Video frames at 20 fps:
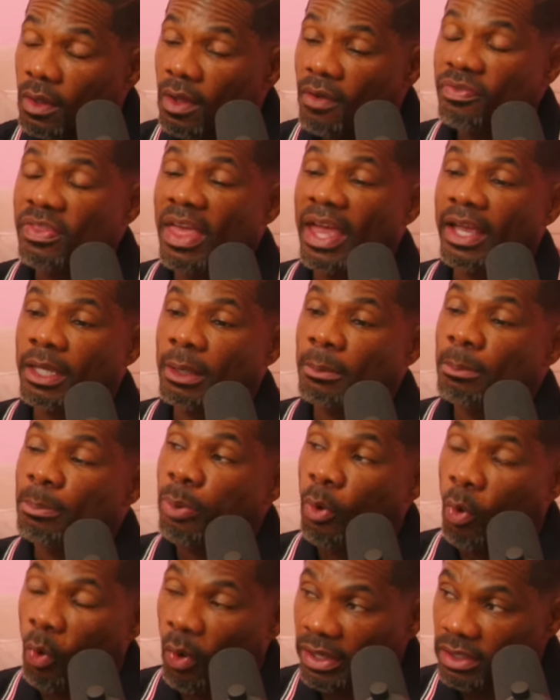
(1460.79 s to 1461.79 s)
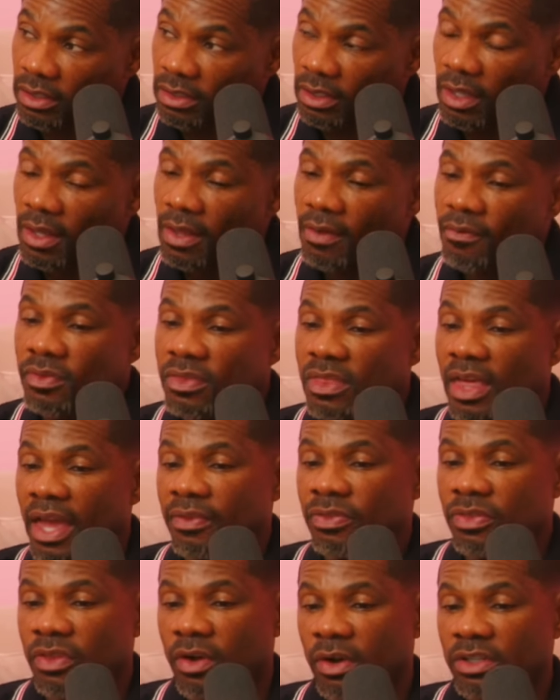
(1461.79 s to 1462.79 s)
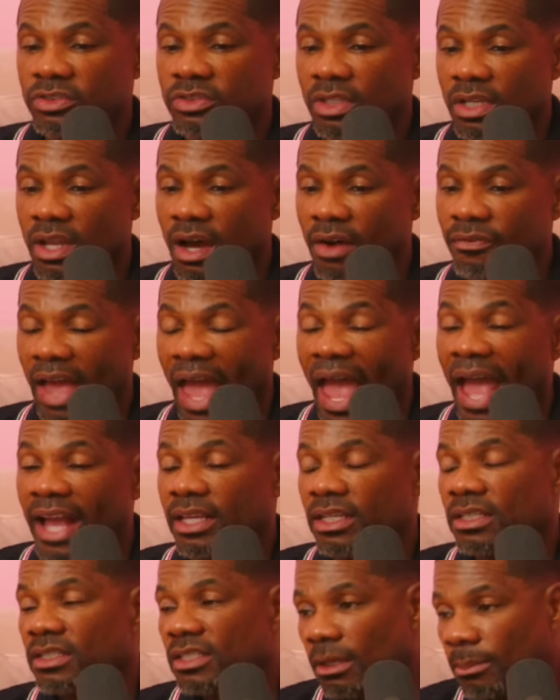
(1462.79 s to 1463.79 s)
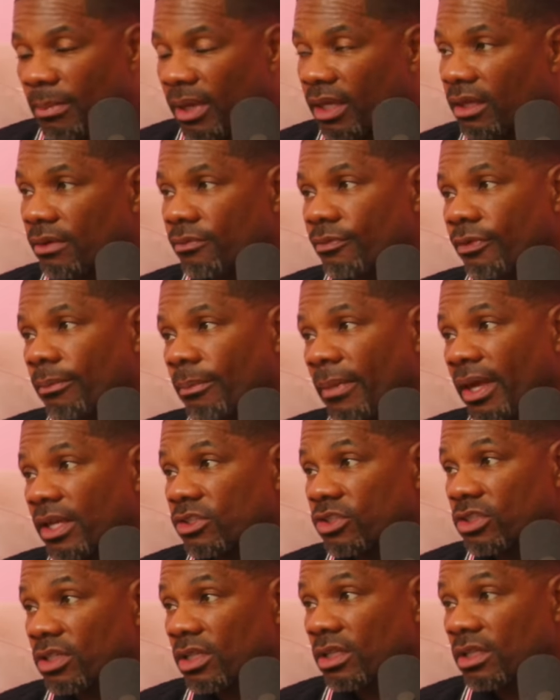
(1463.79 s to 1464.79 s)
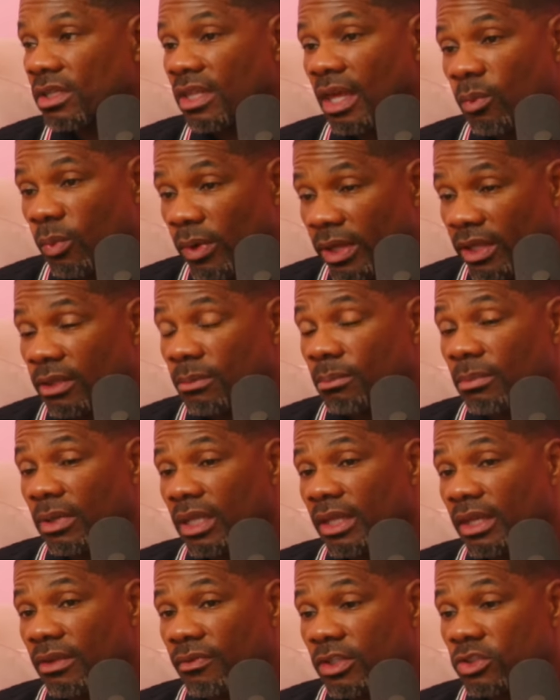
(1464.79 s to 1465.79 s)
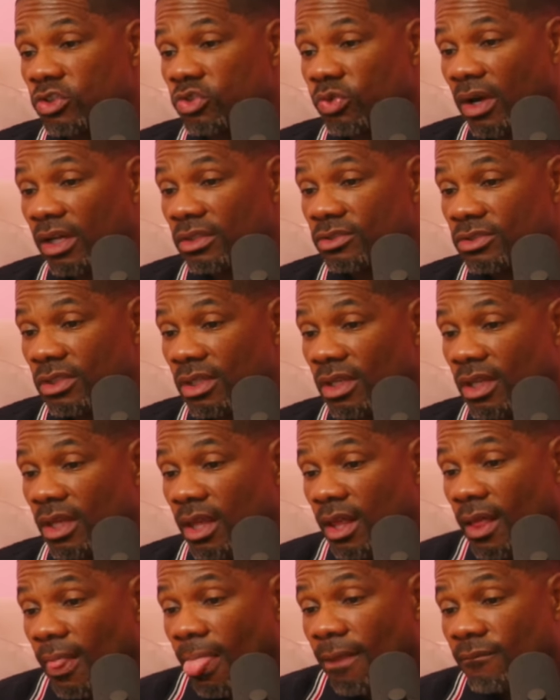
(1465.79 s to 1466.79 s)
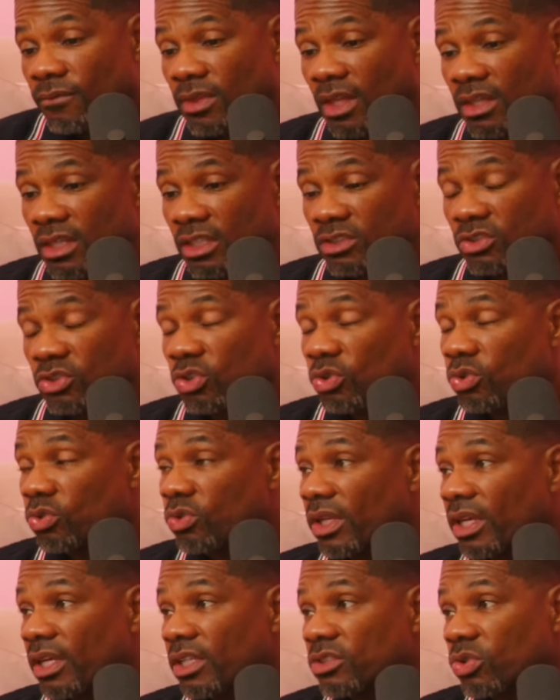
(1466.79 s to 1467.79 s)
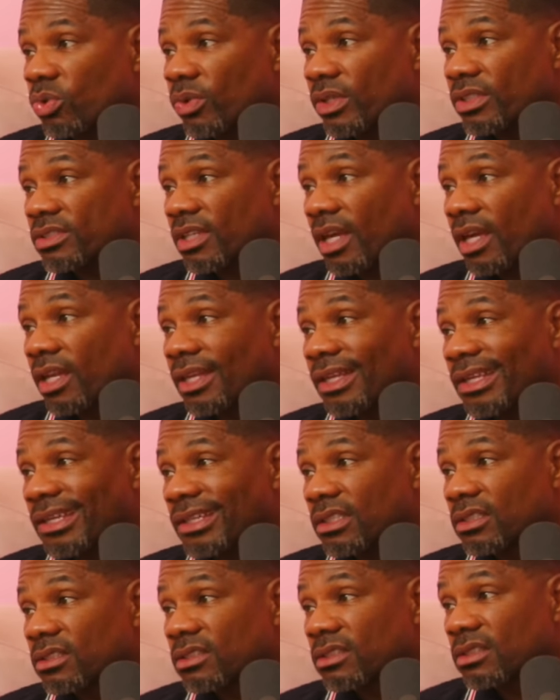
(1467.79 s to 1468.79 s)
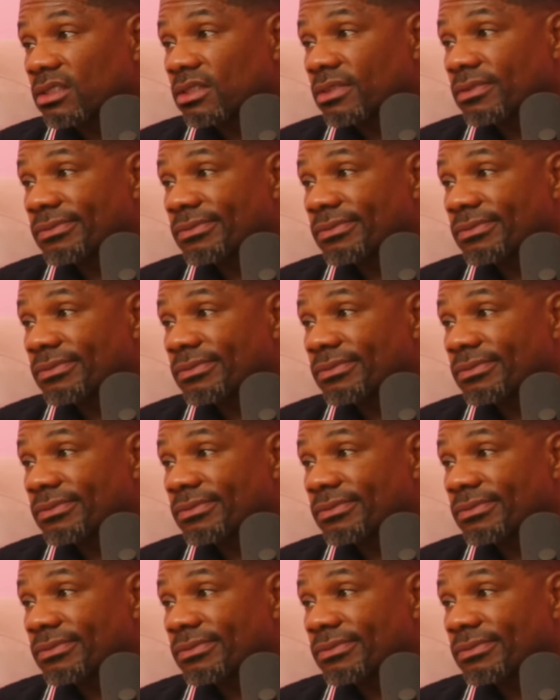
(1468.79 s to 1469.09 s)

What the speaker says: that can point that there is enough academic information that we can believe and trust that this dude is who he said he is.